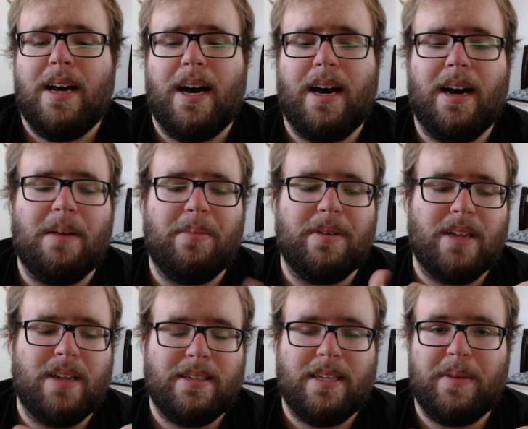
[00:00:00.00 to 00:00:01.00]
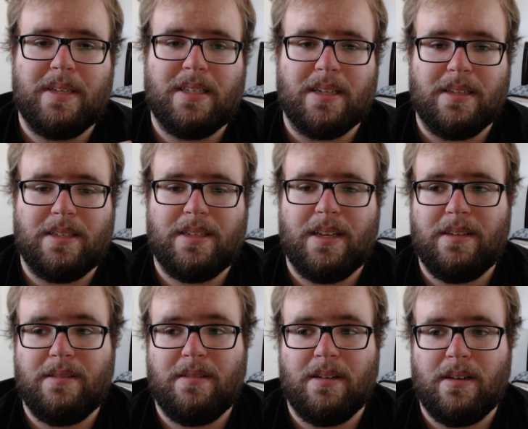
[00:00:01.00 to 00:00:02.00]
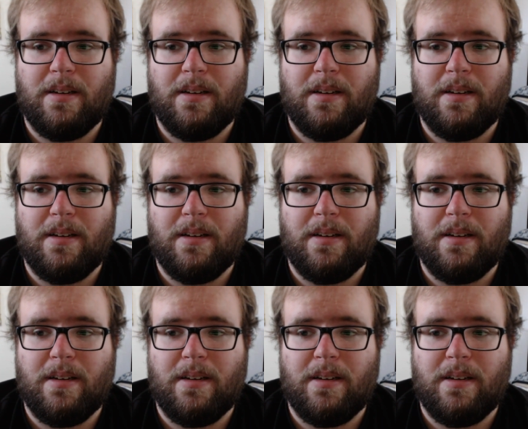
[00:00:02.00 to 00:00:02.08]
But Dante basically said,